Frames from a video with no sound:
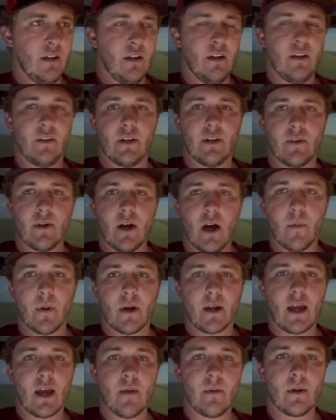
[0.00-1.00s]
then
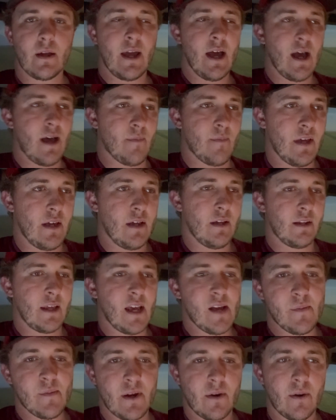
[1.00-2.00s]
Robert came and got me and
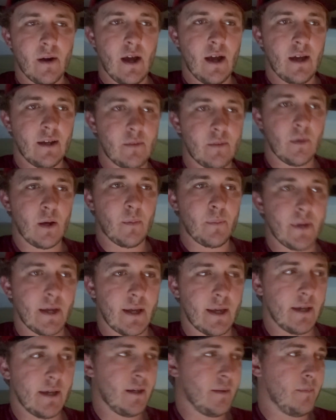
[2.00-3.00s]
gave me a ride with my
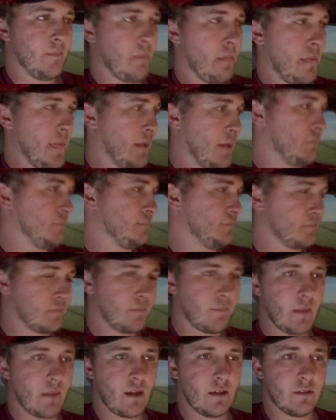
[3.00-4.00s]
pickup.
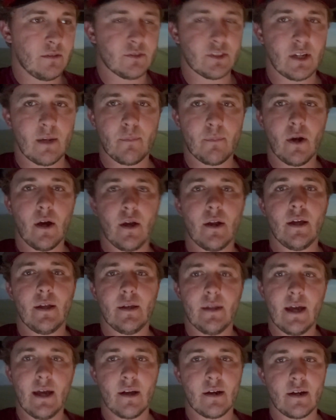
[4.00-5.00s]
So I brought it
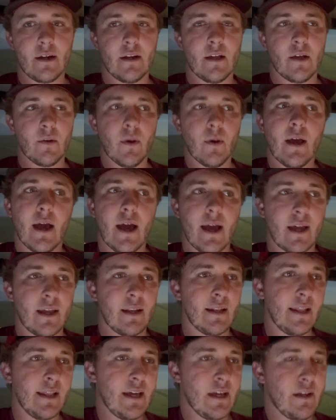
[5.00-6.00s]
down here, that way I
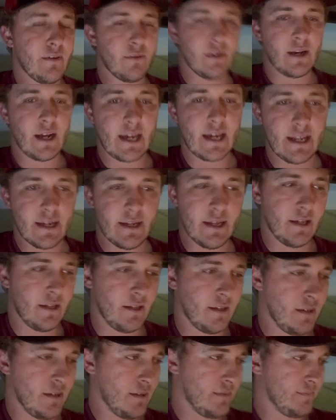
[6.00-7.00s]
can leave when I get
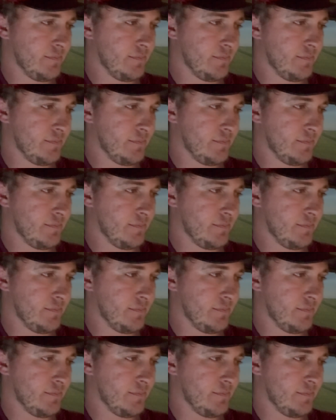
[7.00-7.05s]
done.